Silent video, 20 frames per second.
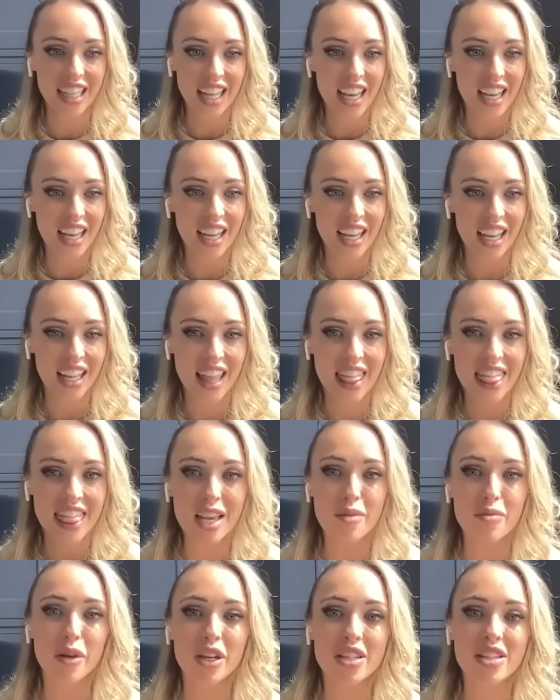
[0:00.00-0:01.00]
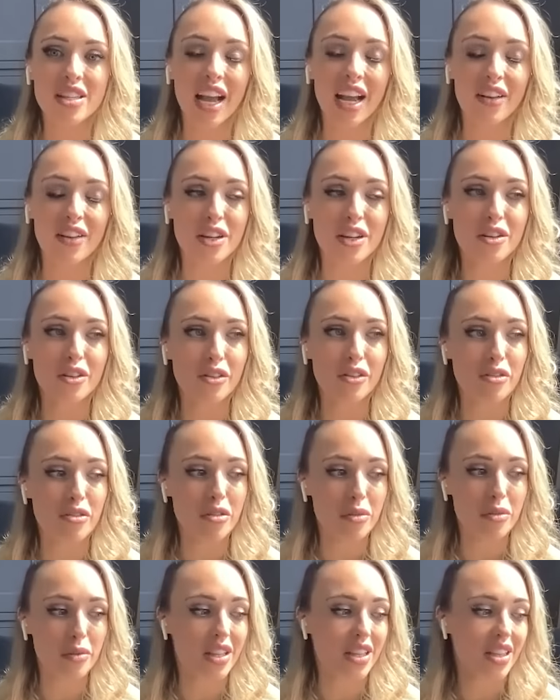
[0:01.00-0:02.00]
And I think because I didn't grow up
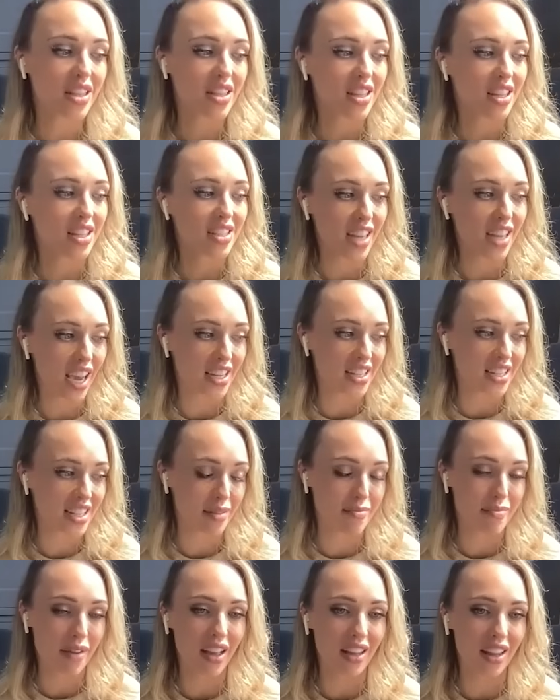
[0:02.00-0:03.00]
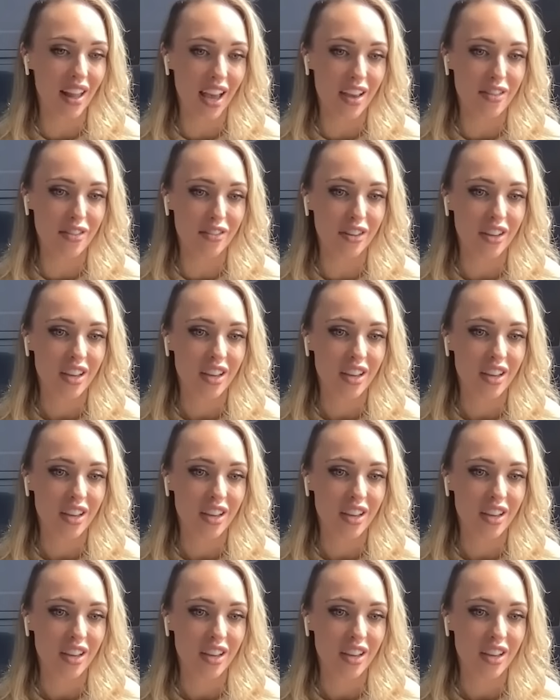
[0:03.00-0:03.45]
with a dad in my life,